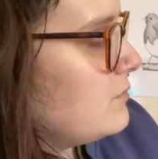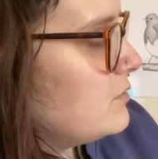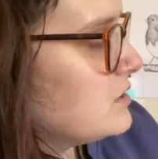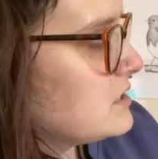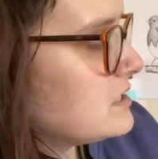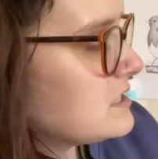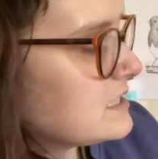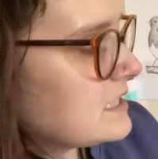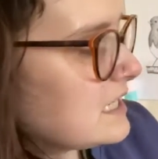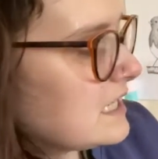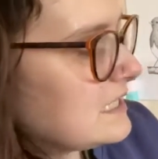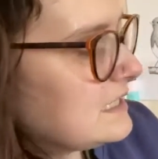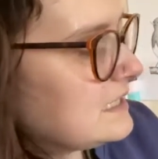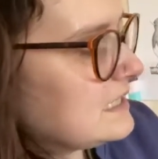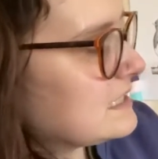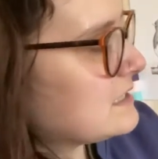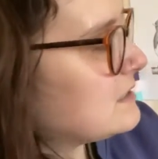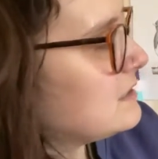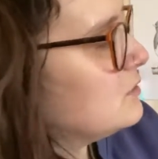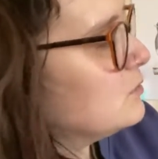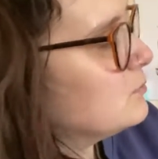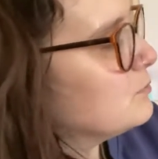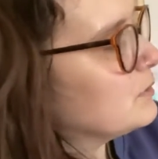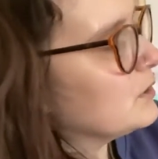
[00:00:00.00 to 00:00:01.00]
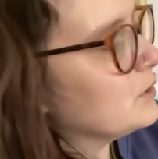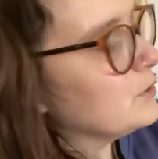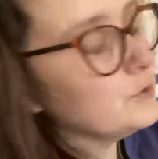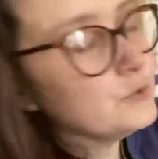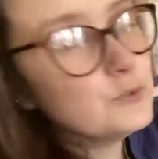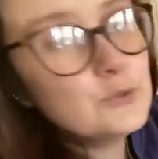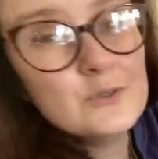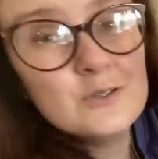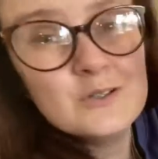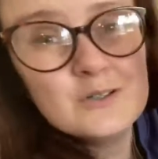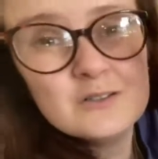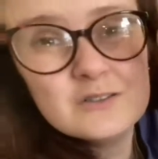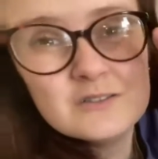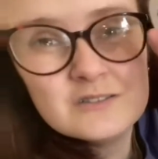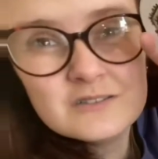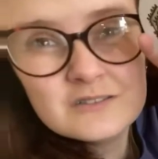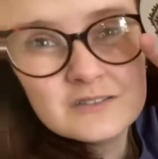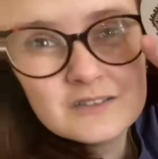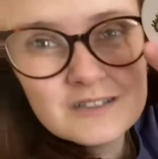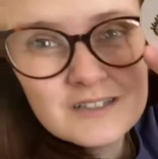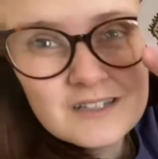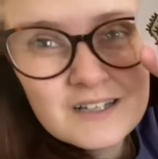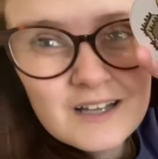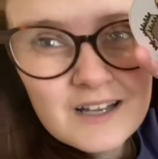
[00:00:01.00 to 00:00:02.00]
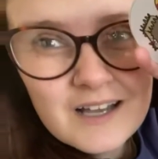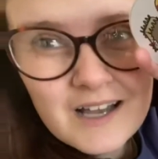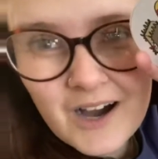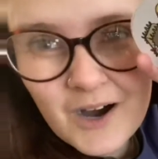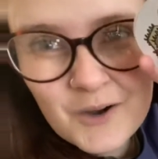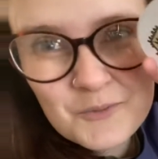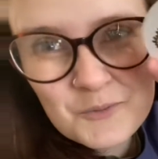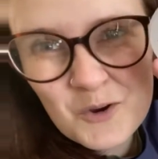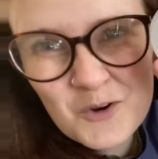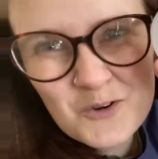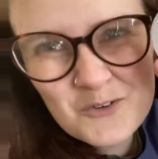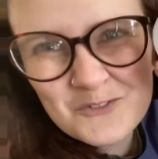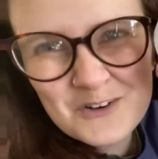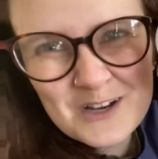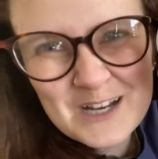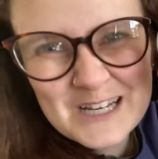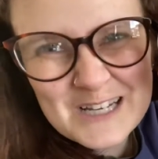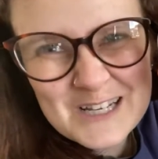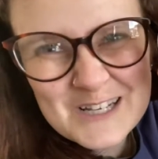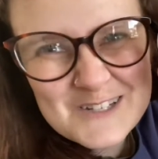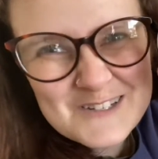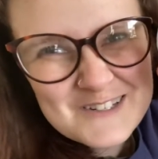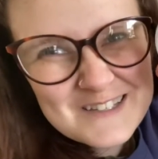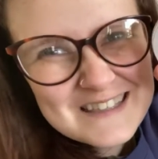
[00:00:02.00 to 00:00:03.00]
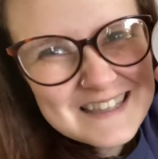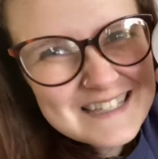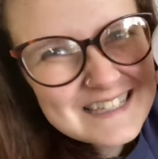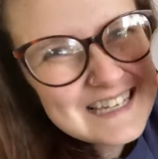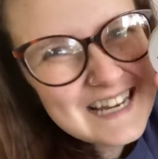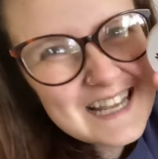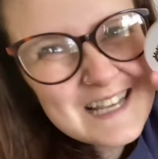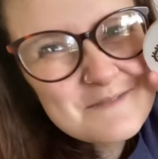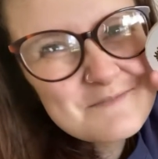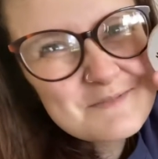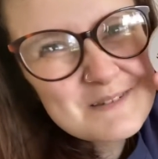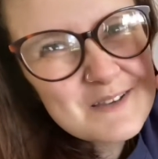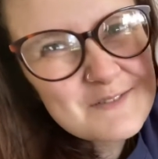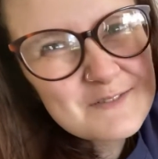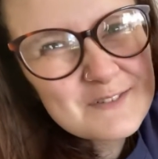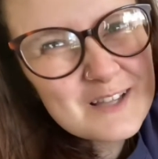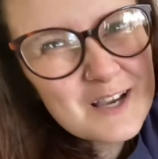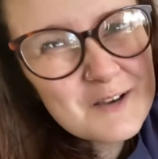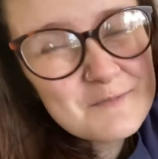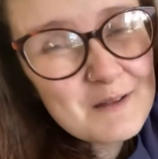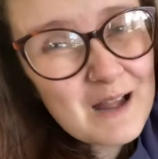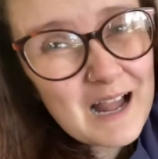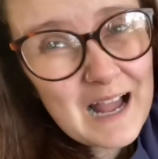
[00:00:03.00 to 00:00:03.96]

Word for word: would say this little blue, I'm not very good with the names even though I'm